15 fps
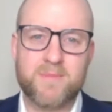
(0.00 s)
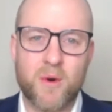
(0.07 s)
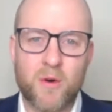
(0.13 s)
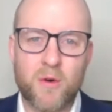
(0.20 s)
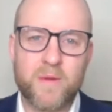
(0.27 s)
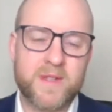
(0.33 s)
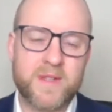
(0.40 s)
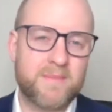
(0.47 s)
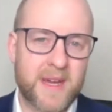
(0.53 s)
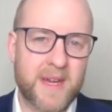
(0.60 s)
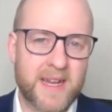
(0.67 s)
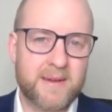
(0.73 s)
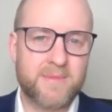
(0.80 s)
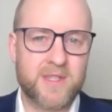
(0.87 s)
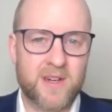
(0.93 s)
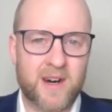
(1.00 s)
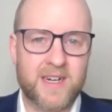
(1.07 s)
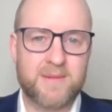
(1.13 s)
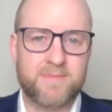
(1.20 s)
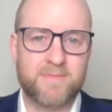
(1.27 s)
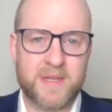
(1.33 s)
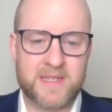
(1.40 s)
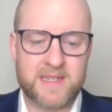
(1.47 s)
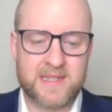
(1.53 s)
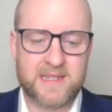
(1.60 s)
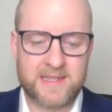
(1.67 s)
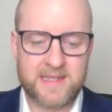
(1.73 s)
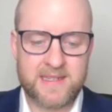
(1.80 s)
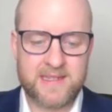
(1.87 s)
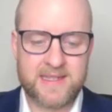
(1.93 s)
small to medium-sized
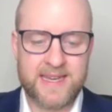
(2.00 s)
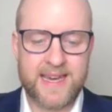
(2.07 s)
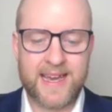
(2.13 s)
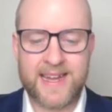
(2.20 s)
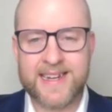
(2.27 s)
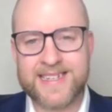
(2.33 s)
businesses,